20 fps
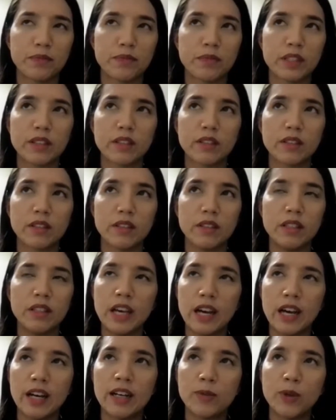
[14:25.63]
yeah,
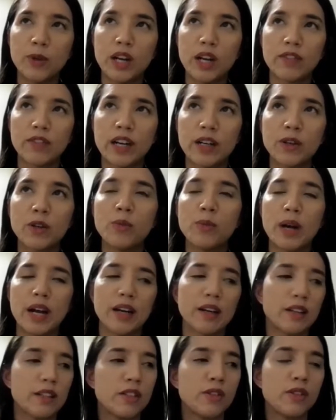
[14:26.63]
whenever I go back to
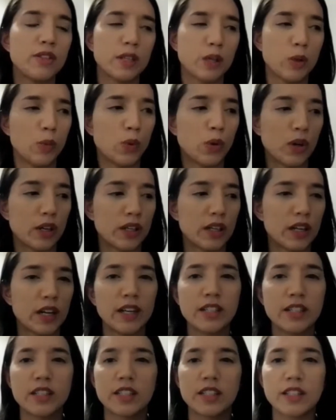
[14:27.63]
Singapore, I
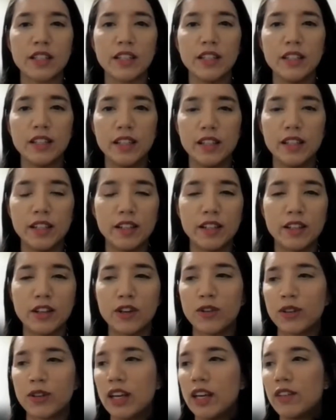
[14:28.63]
just eat,
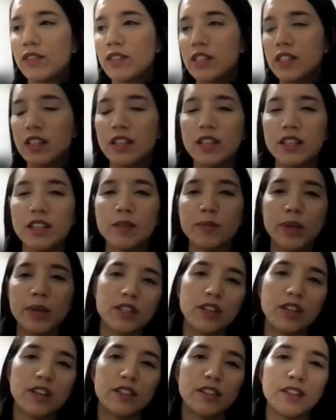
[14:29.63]
KFC,
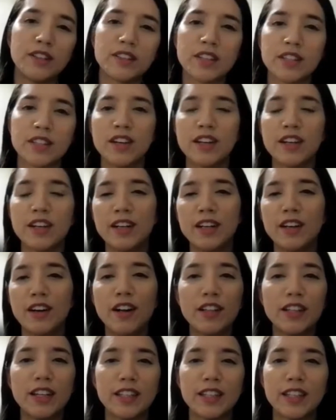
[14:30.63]
McDonald's, it's not all
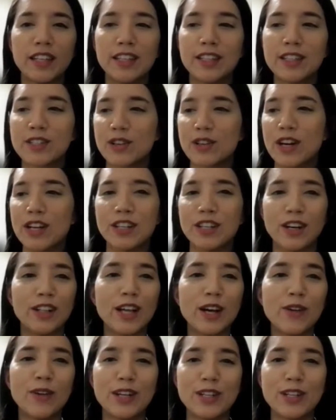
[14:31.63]
halal. So all I
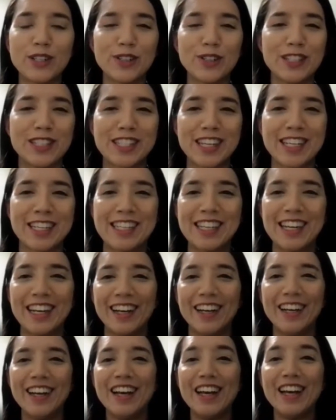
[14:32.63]
want to do is just
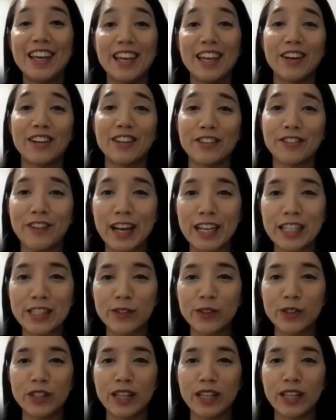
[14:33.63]
eat all the fast
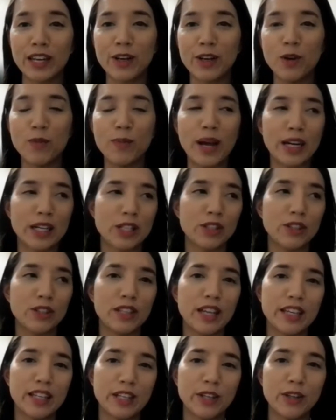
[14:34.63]
food. And then I go back to
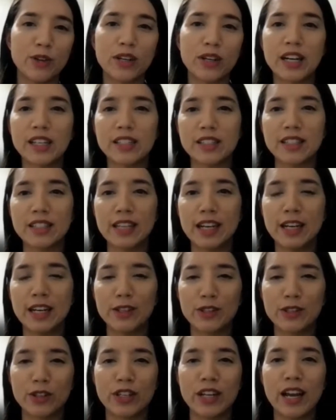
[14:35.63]
like, a cousin's
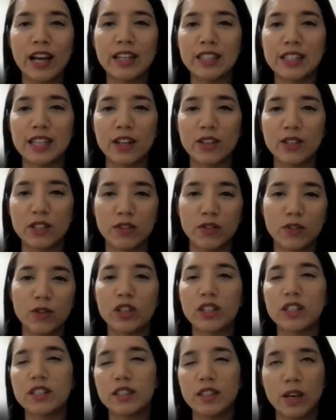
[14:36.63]
house or an aunt's house. And of
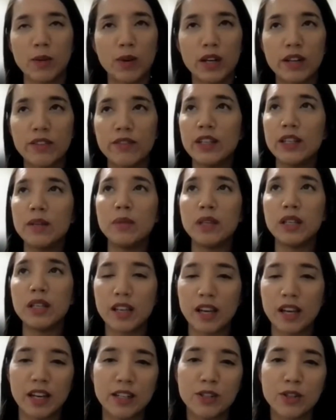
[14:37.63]
course they want to feed me
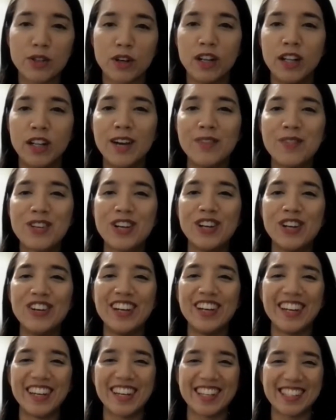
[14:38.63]
again. So all I'm
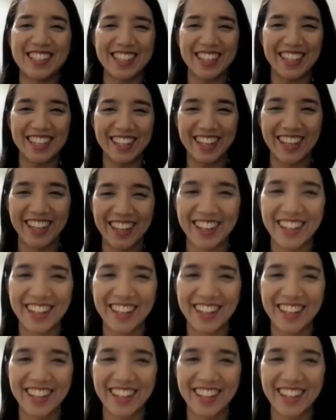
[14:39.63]
doing is eating.